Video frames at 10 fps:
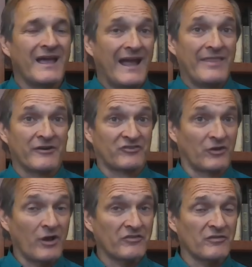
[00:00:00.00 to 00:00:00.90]
And there's
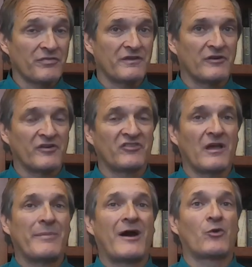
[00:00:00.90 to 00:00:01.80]
lots of theories
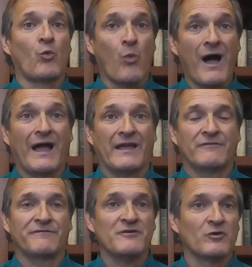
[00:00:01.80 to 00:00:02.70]
about why
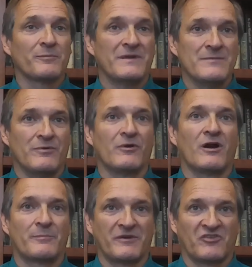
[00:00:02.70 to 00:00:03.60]
fewer people
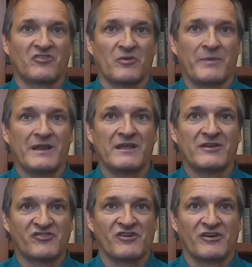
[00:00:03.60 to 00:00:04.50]
are participating
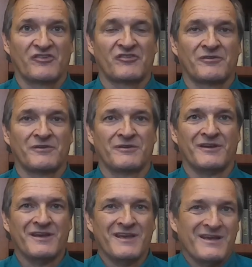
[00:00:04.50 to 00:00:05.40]
in church.
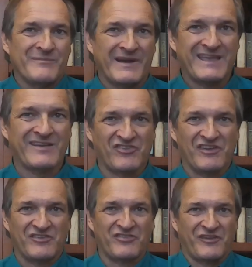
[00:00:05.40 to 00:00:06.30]
My guess
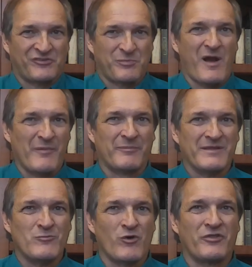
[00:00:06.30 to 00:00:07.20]
is there's probably
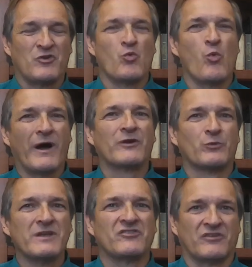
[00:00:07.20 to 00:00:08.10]
more than one
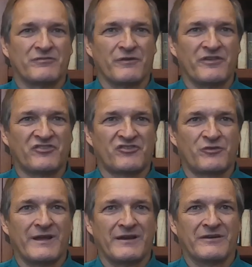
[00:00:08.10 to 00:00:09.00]
reason for this
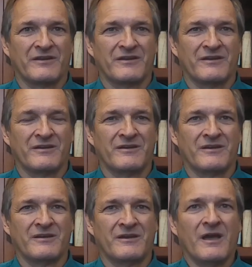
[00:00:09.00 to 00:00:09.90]
trend.
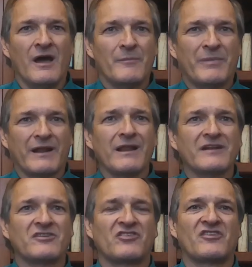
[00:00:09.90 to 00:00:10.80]
But I'd
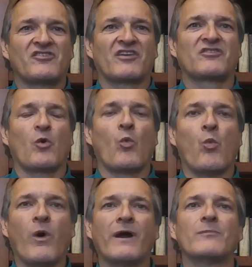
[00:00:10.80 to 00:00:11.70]
like to suggest
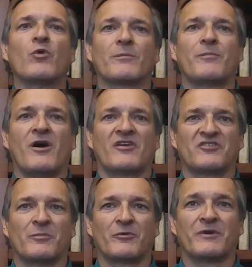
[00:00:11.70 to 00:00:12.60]
one more
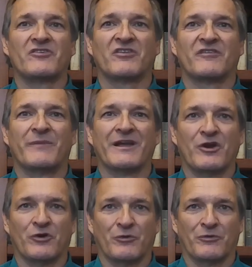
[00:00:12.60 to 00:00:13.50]
possible reason of my
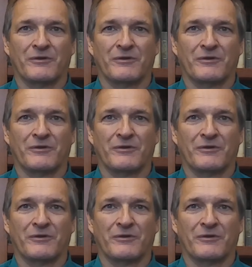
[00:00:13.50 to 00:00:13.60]
own.